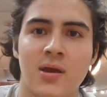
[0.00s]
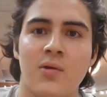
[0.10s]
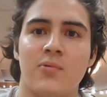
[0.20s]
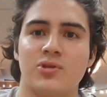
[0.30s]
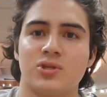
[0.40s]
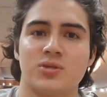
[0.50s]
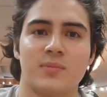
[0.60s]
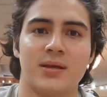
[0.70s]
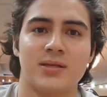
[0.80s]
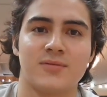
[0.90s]
which just
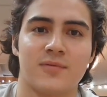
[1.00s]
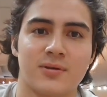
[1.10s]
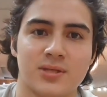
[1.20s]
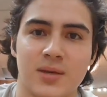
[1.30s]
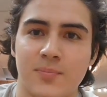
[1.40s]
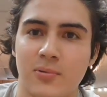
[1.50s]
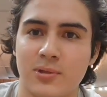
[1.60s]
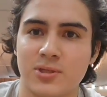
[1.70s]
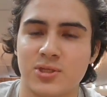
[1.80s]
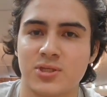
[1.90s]
means, for example,
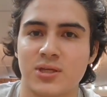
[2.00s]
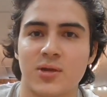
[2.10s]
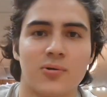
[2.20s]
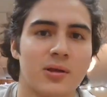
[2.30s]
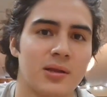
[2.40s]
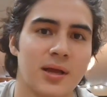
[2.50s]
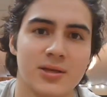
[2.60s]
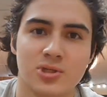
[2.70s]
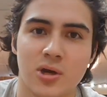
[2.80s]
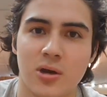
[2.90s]
let's just say you're going on a light
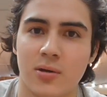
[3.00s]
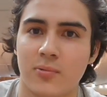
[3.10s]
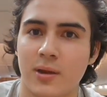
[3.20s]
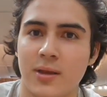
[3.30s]
jog, right?